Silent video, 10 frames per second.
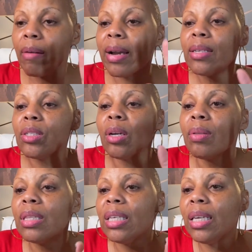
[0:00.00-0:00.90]
all right
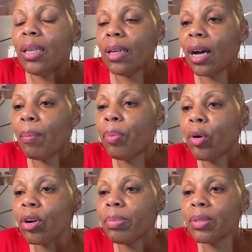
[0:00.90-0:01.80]
so the uh,
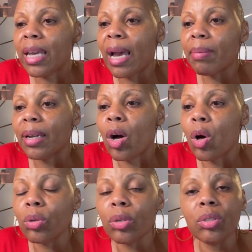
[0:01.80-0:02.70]
portable tablet
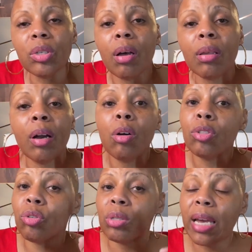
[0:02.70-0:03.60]
holders y'all it
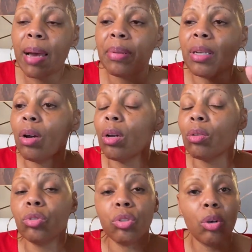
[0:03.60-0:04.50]
holds your tablet
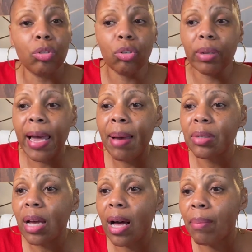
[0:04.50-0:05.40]
holds, holds your
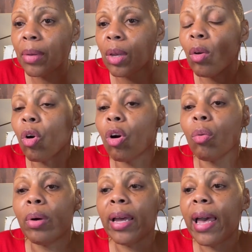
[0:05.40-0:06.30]
laptop or
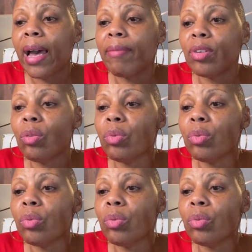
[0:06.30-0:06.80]
what have you,